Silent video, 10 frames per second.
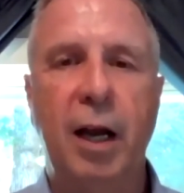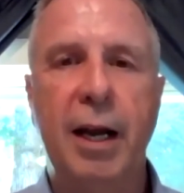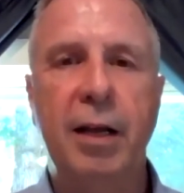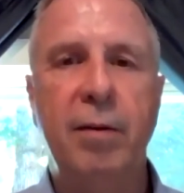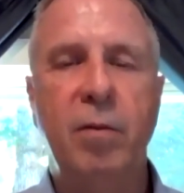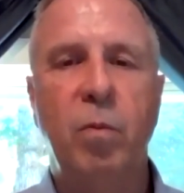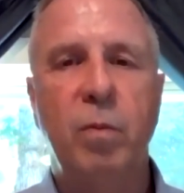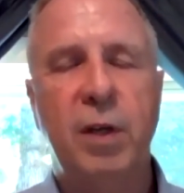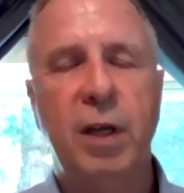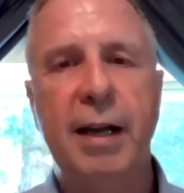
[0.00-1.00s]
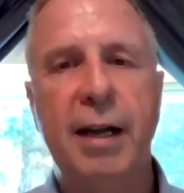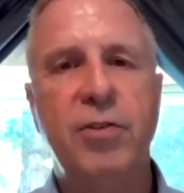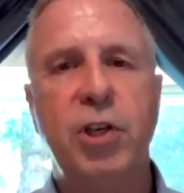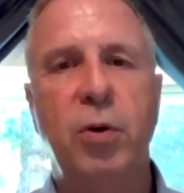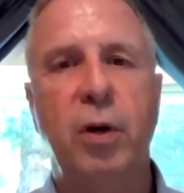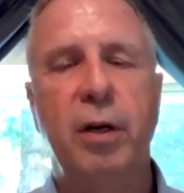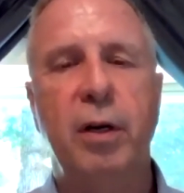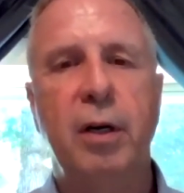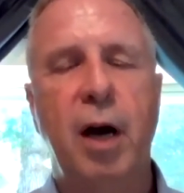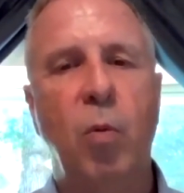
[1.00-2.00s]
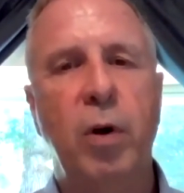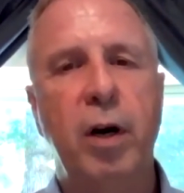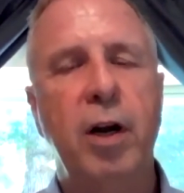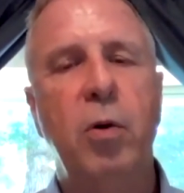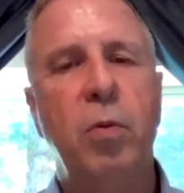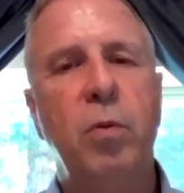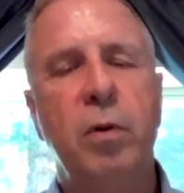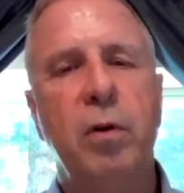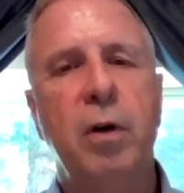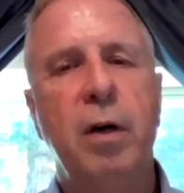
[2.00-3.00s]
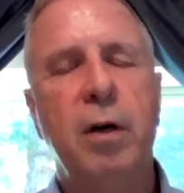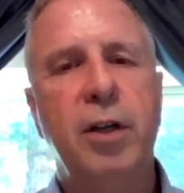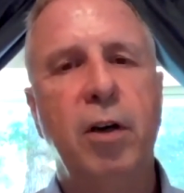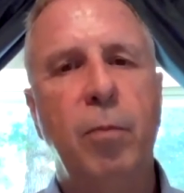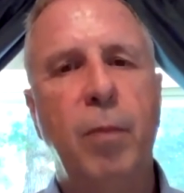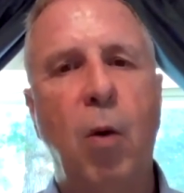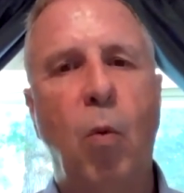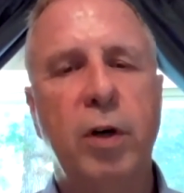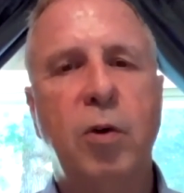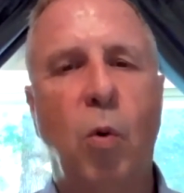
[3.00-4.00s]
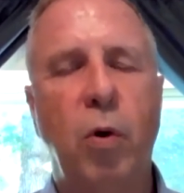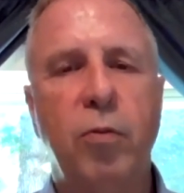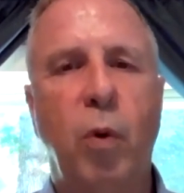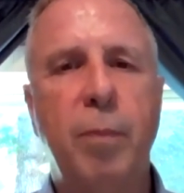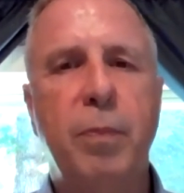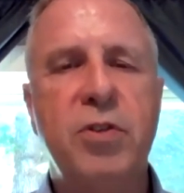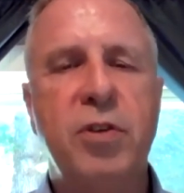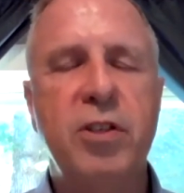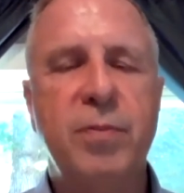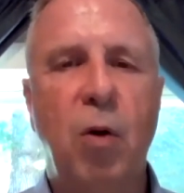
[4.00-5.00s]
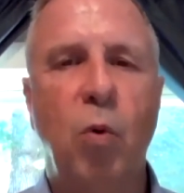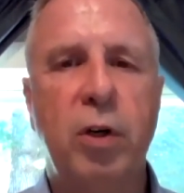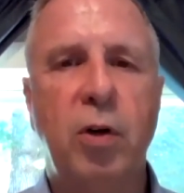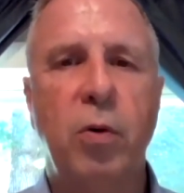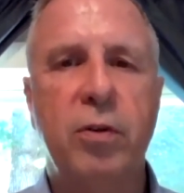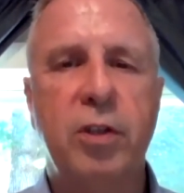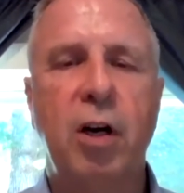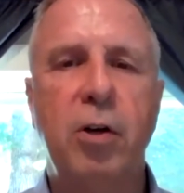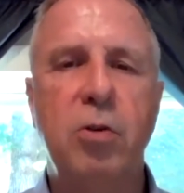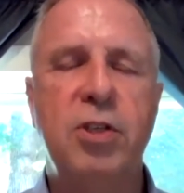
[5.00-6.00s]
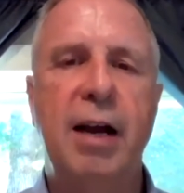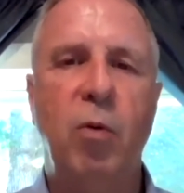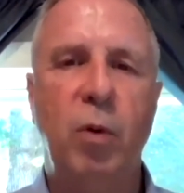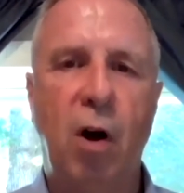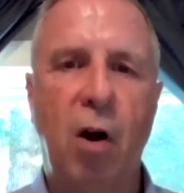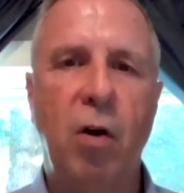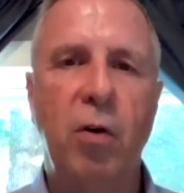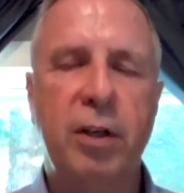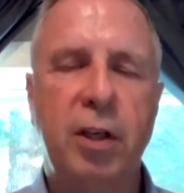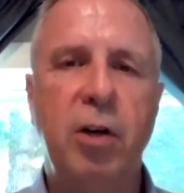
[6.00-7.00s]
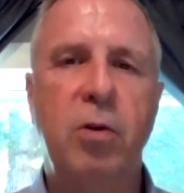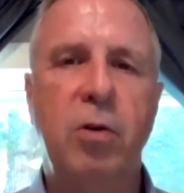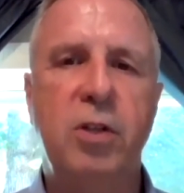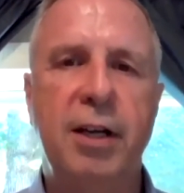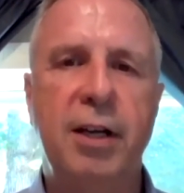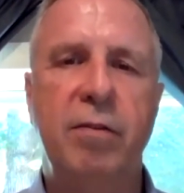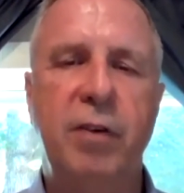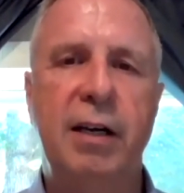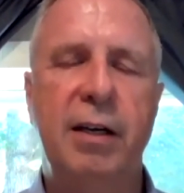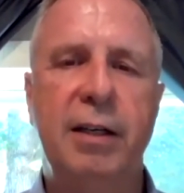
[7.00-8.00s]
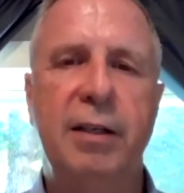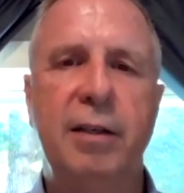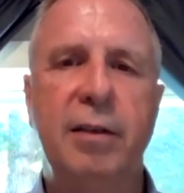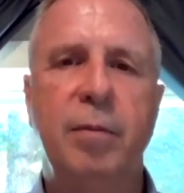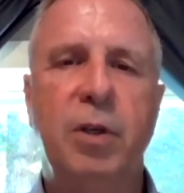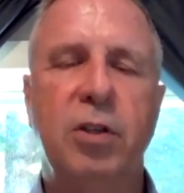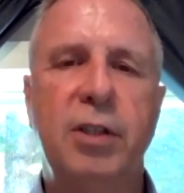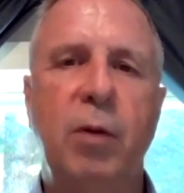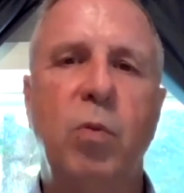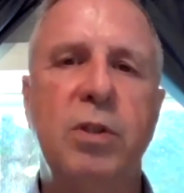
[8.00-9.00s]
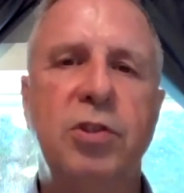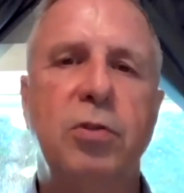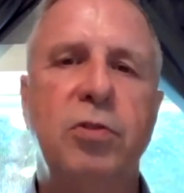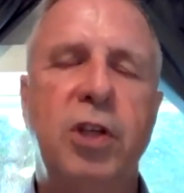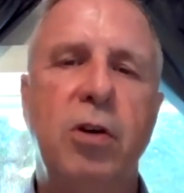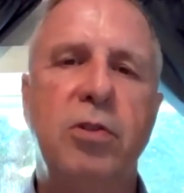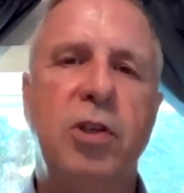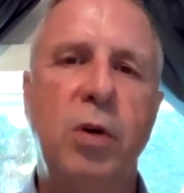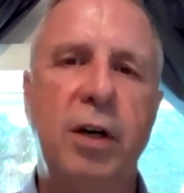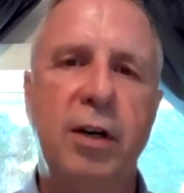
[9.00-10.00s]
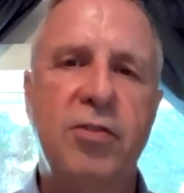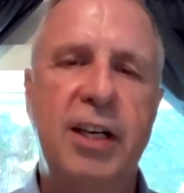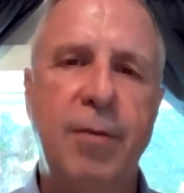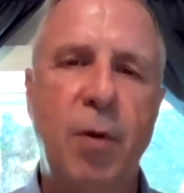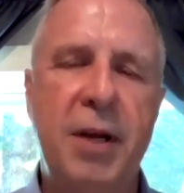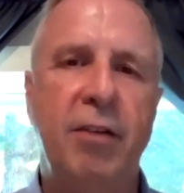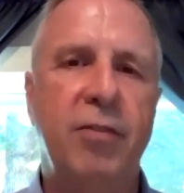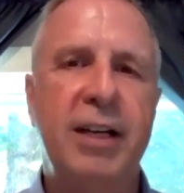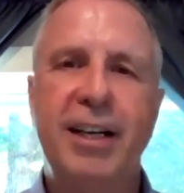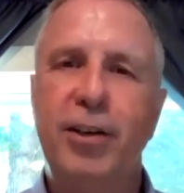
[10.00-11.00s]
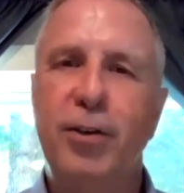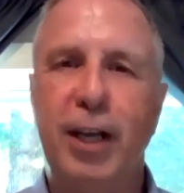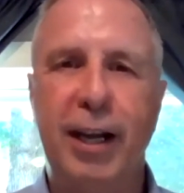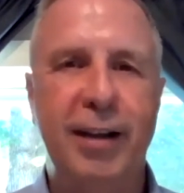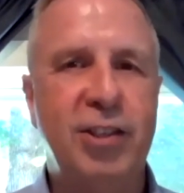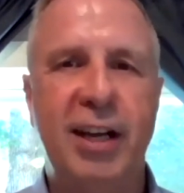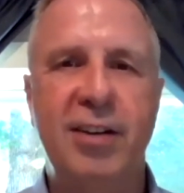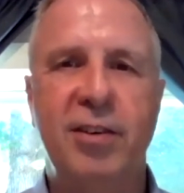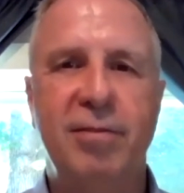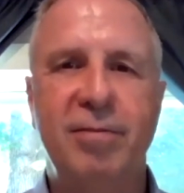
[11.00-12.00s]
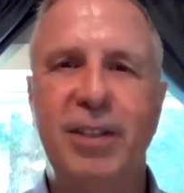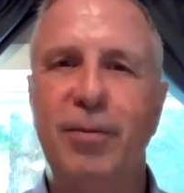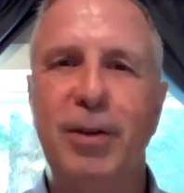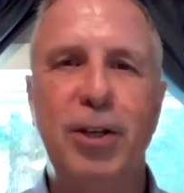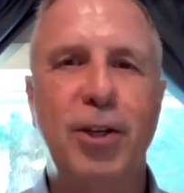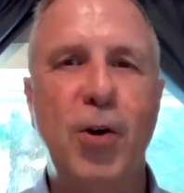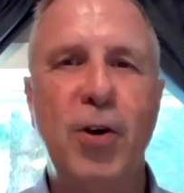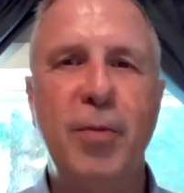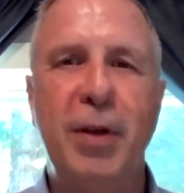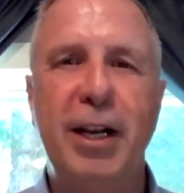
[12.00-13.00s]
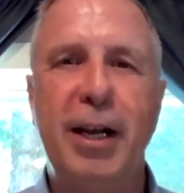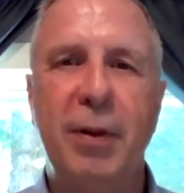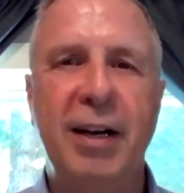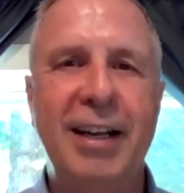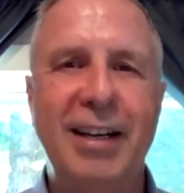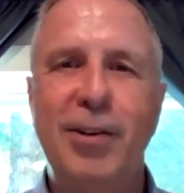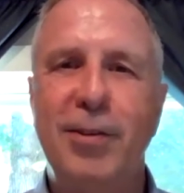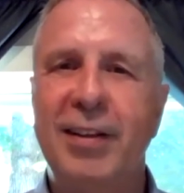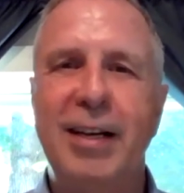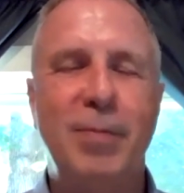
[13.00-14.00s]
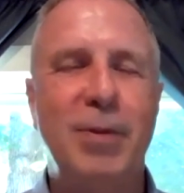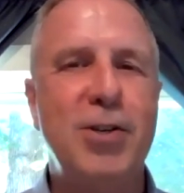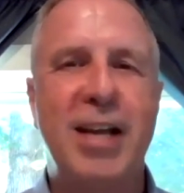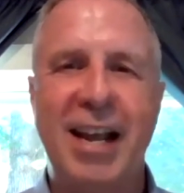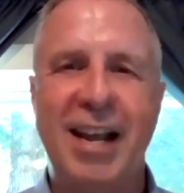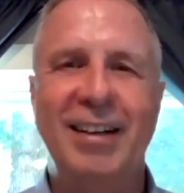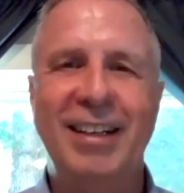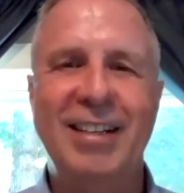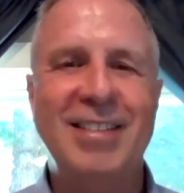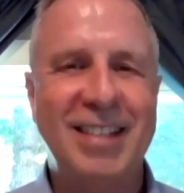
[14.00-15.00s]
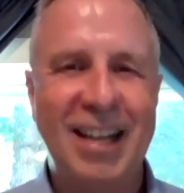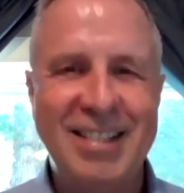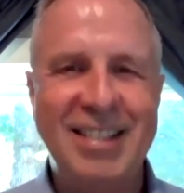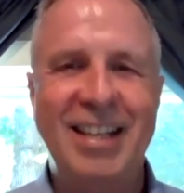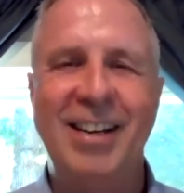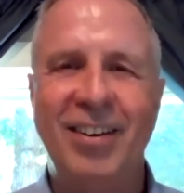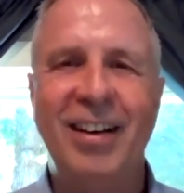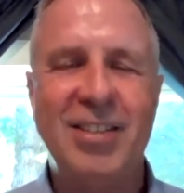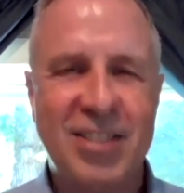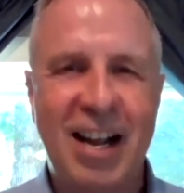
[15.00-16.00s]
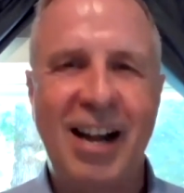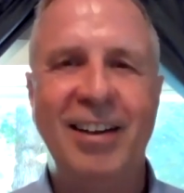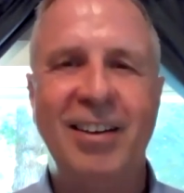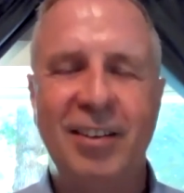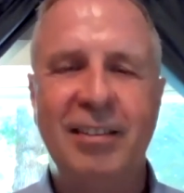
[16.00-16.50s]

And then get down to it, I want to know you know, my work orders, what percentage of my work orders are closed out with all the codes identified? Because that once those codes go into CMMS, you can't change it. I mean, you can go and manipulate it you think, but you can't. It's it's in there. It's solid.